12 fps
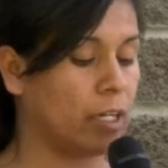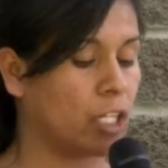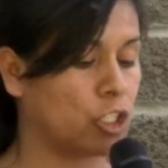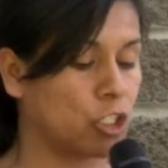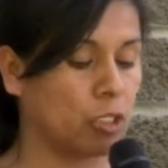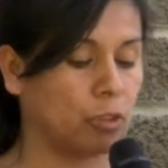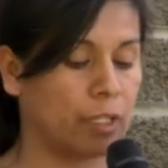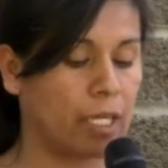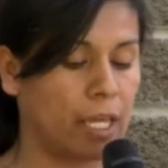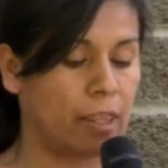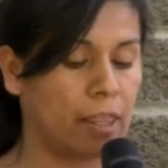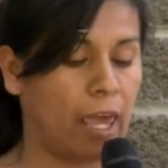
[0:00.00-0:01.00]
our children
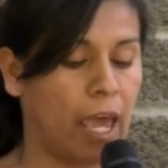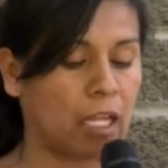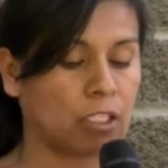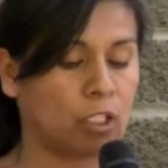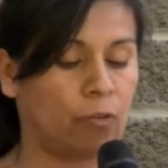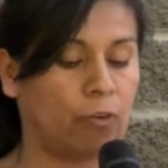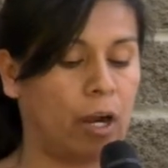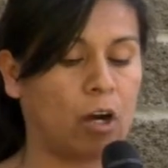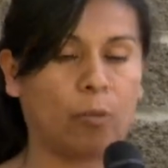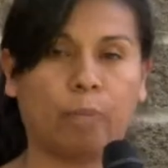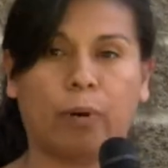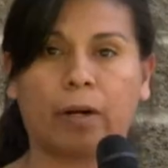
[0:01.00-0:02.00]
in the hands of
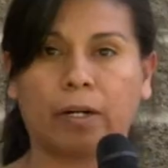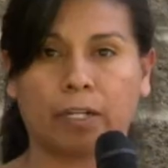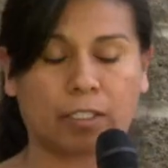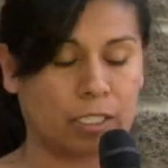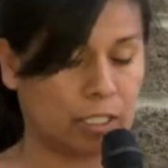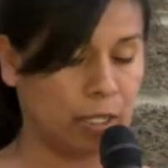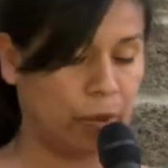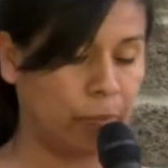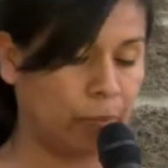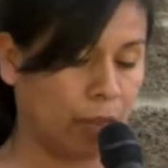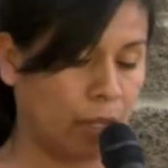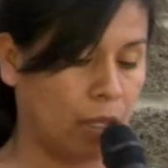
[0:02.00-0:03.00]
our partners.
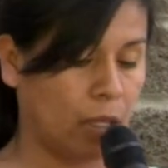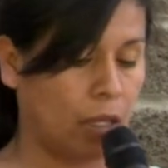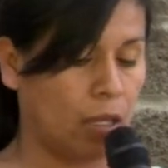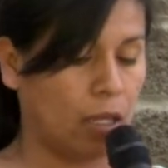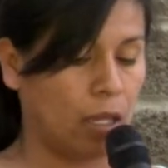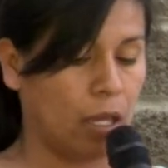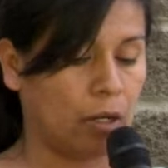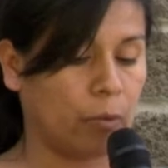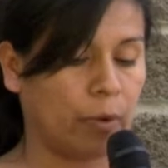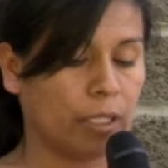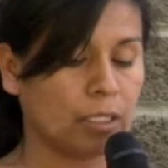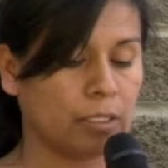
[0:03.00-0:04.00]
In
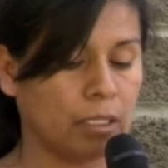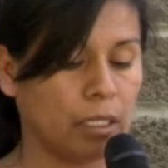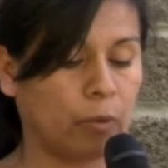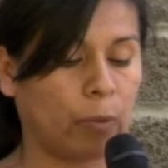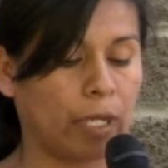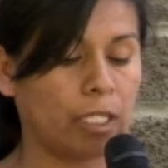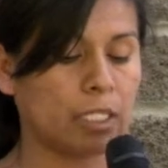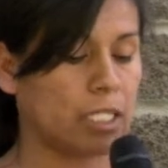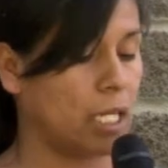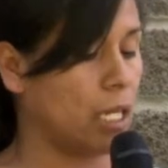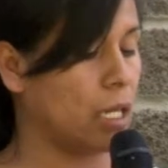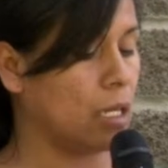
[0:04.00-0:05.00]

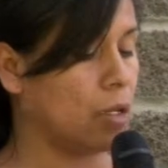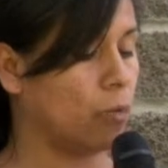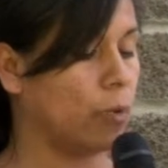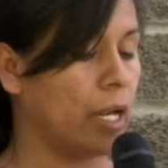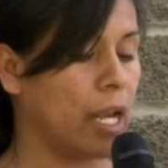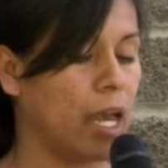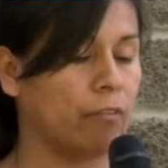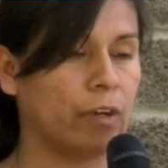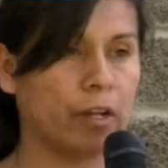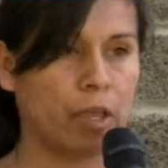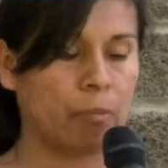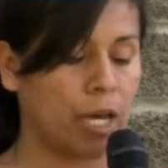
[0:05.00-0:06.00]
reality, we
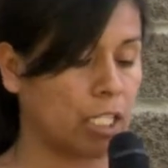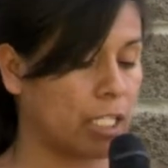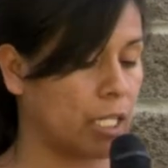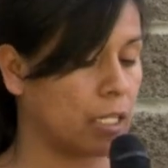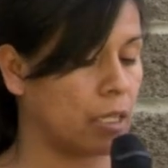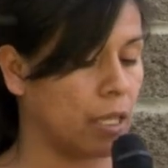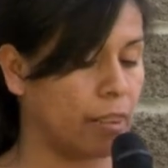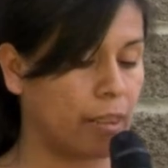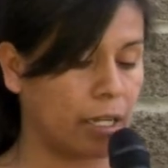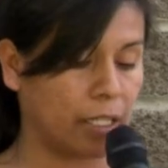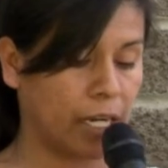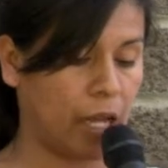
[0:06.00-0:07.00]
never imagined
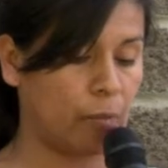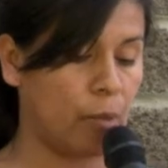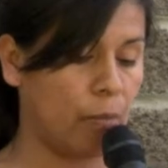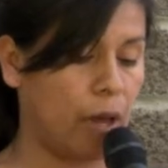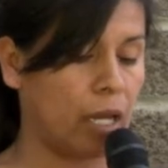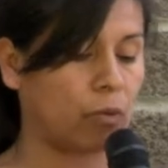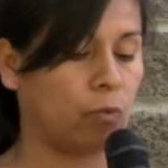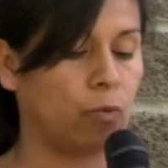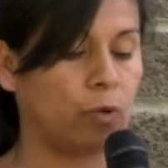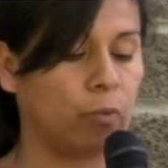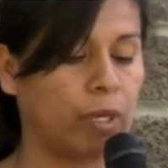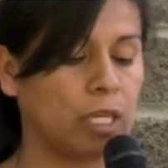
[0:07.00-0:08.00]
that coming back
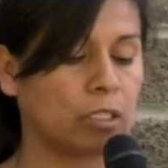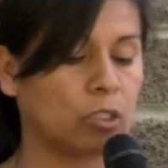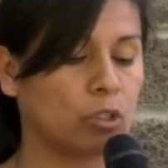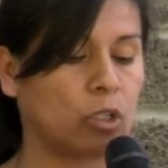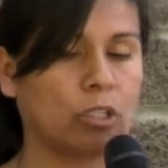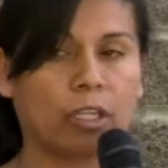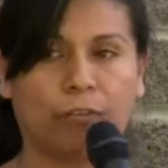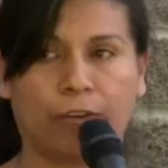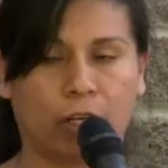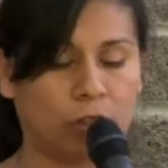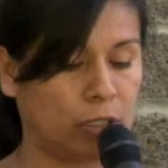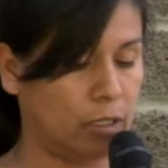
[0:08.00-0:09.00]
will be so
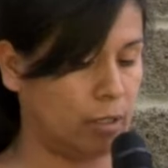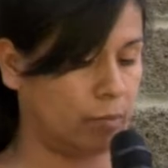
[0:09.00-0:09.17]
difficult.